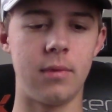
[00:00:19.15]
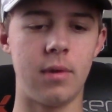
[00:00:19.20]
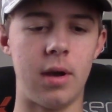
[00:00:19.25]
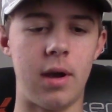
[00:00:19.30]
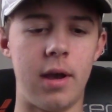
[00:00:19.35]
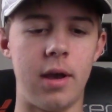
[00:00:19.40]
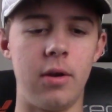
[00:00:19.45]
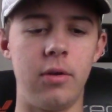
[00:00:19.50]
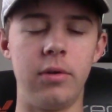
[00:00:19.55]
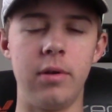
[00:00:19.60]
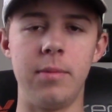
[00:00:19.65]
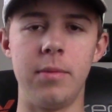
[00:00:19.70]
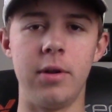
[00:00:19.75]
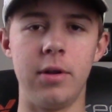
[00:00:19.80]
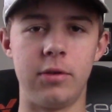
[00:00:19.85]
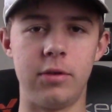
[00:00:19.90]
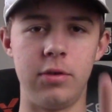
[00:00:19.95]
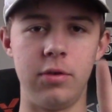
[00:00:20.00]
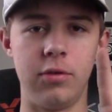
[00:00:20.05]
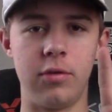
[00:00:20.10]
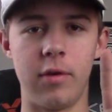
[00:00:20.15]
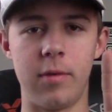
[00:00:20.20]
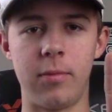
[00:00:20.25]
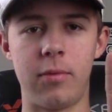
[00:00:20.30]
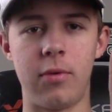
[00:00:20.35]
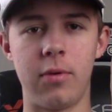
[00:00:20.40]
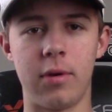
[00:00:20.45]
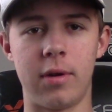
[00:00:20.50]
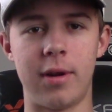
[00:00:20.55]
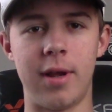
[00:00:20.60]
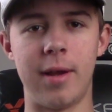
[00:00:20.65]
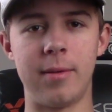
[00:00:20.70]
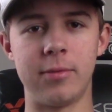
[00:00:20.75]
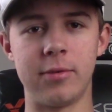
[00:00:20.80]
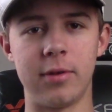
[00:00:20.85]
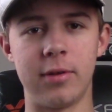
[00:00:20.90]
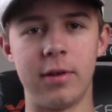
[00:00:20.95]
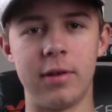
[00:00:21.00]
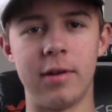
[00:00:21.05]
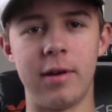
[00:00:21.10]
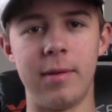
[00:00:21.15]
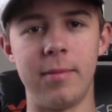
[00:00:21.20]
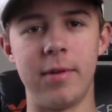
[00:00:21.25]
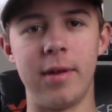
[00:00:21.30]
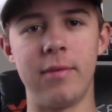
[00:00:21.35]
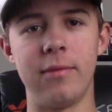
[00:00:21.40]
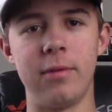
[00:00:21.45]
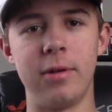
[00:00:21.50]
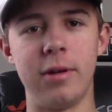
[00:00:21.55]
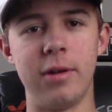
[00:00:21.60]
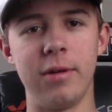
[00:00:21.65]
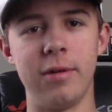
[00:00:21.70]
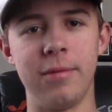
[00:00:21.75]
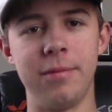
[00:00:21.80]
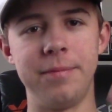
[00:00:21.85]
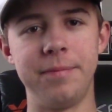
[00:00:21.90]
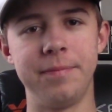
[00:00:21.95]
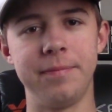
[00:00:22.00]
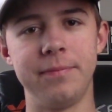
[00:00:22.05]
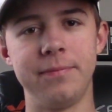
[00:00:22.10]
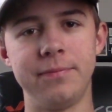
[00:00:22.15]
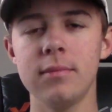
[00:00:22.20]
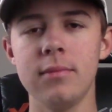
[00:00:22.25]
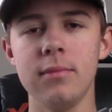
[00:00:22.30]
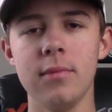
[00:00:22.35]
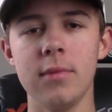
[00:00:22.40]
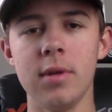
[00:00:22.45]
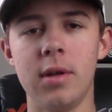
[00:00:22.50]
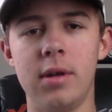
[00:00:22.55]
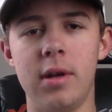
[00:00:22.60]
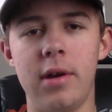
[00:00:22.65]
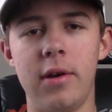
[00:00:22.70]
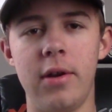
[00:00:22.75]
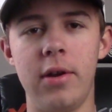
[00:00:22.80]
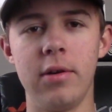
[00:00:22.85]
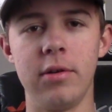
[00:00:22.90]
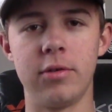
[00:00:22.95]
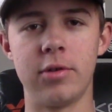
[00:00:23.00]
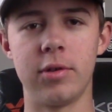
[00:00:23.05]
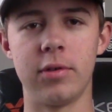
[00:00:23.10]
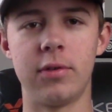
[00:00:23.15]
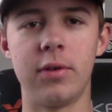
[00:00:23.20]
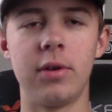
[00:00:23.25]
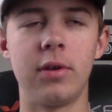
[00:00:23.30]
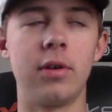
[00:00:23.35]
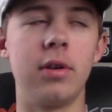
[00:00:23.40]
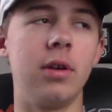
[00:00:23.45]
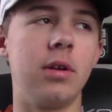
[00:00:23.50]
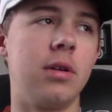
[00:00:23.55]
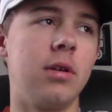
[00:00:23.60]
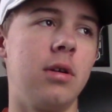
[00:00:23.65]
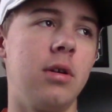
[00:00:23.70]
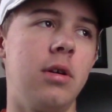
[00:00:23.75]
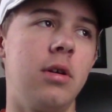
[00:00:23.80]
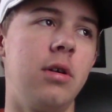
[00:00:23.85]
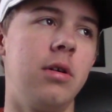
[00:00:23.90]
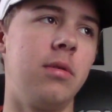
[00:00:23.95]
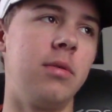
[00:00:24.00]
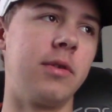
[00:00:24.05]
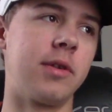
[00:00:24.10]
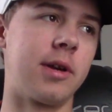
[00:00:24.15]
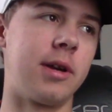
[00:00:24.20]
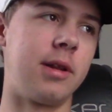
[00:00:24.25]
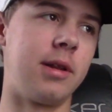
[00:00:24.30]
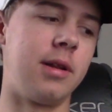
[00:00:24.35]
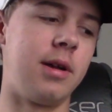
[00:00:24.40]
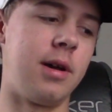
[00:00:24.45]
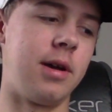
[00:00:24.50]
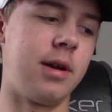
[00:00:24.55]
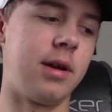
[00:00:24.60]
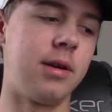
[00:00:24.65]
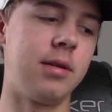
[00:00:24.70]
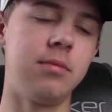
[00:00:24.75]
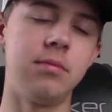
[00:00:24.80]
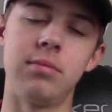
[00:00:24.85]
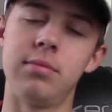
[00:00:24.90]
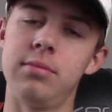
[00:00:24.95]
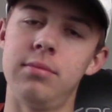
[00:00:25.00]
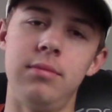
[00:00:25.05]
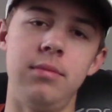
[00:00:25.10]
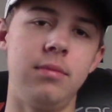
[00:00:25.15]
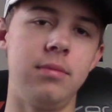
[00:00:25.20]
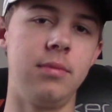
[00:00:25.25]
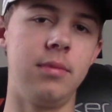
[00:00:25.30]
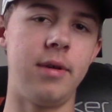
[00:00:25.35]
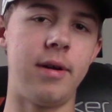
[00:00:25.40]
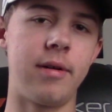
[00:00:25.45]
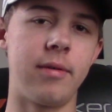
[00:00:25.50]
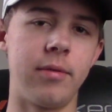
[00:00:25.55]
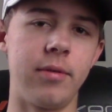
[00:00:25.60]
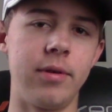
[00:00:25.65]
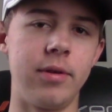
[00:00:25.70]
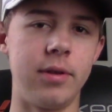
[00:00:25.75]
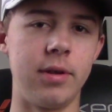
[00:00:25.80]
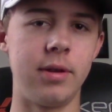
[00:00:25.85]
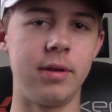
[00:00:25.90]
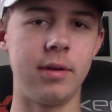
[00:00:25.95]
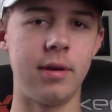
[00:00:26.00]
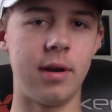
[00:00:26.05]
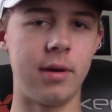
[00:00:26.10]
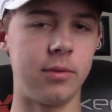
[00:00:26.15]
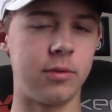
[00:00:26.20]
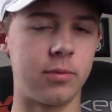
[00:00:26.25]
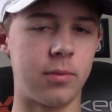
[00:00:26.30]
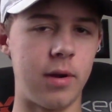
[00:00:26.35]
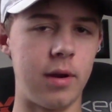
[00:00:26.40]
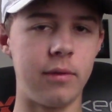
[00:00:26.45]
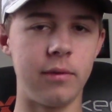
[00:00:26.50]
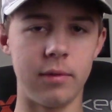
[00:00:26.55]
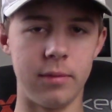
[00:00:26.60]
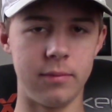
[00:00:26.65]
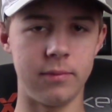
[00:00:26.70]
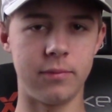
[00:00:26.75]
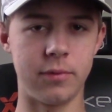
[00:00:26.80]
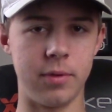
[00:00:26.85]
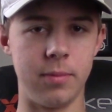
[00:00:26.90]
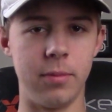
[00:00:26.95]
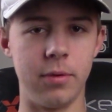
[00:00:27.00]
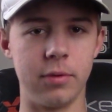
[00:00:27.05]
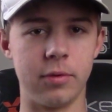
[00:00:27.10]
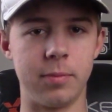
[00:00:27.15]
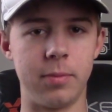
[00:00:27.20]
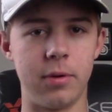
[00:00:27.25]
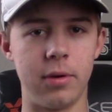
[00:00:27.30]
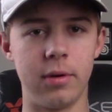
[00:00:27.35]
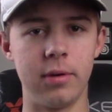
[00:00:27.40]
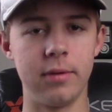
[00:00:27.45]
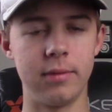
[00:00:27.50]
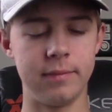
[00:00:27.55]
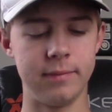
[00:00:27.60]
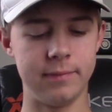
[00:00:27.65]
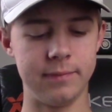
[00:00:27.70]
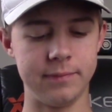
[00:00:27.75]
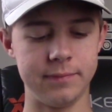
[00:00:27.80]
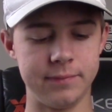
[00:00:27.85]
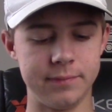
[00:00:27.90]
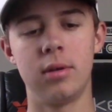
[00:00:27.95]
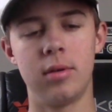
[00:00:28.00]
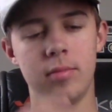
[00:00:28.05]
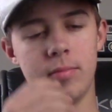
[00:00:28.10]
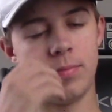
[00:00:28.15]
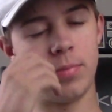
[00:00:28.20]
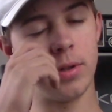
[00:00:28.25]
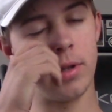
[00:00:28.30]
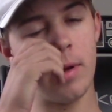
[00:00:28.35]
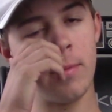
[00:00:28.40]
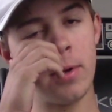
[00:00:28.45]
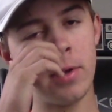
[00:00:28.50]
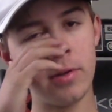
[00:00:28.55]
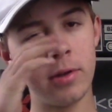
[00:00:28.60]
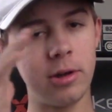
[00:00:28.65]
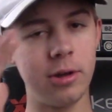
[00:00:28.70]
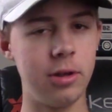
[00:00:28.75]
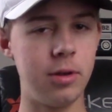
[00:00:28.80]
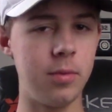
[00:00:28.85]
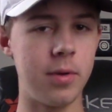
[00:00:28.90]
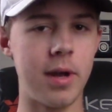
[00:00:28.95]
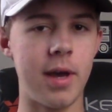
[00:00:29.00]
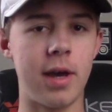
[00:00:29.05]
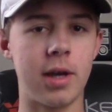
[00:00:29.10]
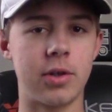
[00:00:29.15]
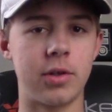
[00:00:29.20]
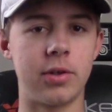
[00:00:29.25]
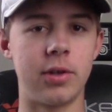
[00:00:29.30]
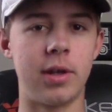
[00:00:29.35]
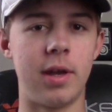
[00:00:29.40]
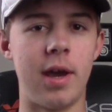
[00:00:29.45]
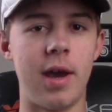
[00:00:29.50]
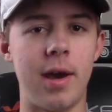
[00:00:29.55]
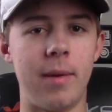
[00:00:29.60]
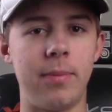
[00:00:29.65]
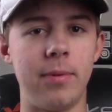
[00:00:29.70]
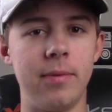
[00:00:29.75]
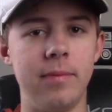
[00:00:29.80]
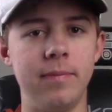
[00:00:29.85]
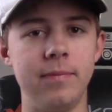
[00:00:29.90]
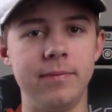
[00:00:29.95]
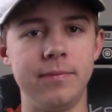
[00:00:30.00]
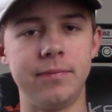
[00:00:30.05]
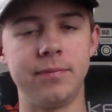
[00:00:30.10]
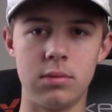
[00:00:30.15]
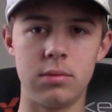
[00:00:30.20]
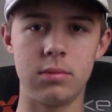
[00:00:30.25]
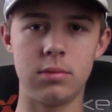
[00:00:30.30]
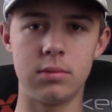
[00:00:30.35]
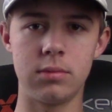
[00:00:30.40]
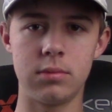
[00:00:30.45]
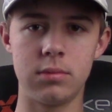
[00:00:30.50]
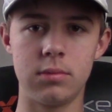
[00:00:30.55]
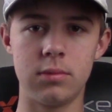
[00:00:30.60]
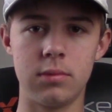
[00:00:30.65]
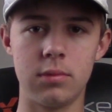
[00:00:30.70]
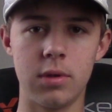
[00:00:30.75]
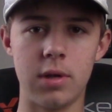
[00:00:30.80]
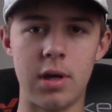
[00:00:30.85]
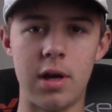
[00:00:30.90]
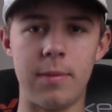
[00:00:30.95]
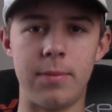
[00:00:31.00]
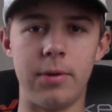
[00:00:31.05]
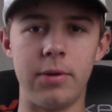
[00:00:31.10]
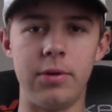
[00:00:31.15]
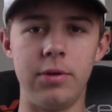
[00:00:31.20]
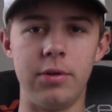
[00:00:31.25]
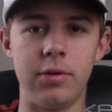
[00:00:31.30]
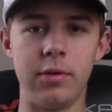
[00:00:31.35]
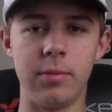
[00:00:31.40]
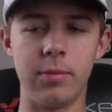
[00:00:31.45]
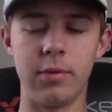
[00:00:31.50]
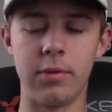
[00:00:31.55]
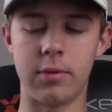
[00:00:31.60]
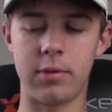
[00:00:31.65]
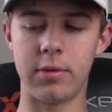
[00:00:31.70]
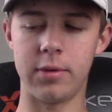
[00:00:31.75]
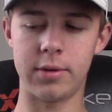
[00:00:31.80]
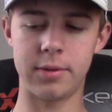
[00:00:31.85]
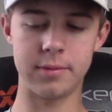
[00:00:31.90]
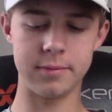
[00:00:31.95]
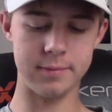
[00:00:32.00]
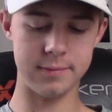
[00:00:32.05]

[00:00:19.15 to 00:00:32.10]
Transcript: I had only been to 2 drum corps camps at the time of that video. Now I know what you're thinking. Oh, was I lying? Not really. I was right for the most part. But let me tell you what actually happened. We're gonna hop on YouTube real quick.